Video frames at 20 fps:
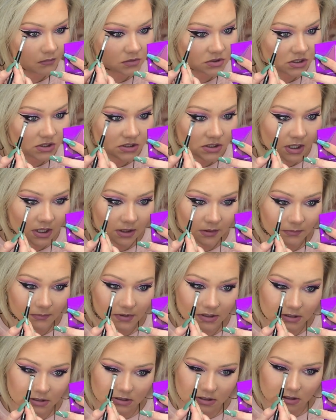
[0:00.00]
Just kind of
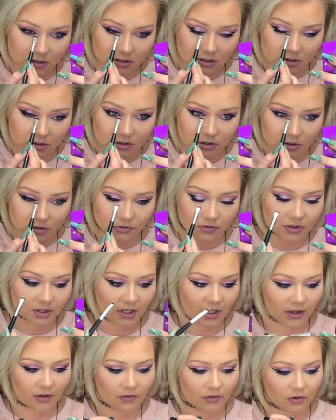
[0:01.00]
mixing the two
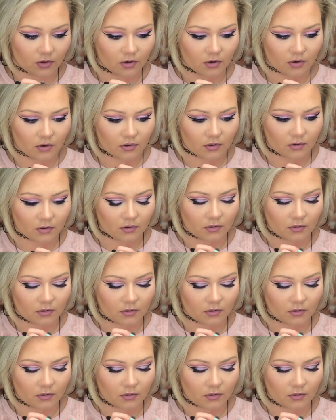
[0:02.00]
together.